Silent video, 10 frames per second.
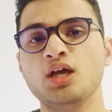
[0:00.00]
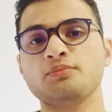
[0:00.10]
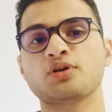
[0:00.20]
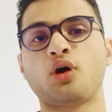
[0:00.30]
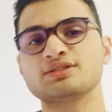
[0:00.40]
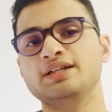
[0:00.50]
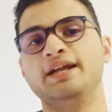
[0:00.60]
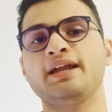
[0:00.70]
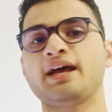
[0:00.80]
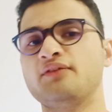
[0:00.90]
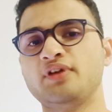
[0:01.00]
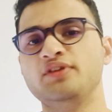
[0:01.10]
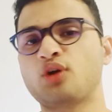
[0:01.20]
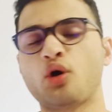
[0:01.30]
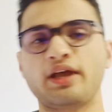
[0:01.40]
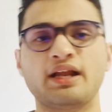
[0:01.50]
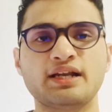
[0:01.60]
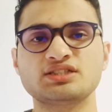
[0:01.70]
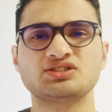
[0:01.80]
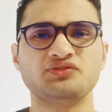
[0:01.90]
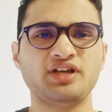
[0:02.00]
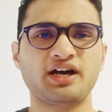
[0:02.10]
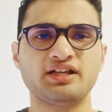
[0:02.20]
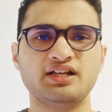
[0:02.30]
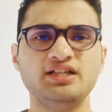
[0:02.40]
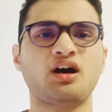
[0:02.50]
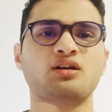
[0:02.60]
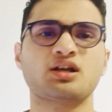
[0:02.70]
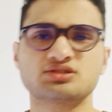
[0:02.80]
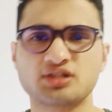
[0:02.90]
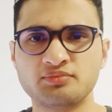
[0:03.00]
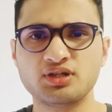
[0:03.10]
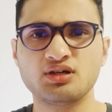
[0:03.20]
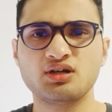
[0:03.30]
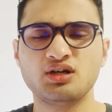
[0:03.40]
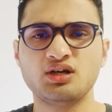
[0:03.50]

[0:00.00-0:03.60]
Because in India, when we talk English, we are really accustomed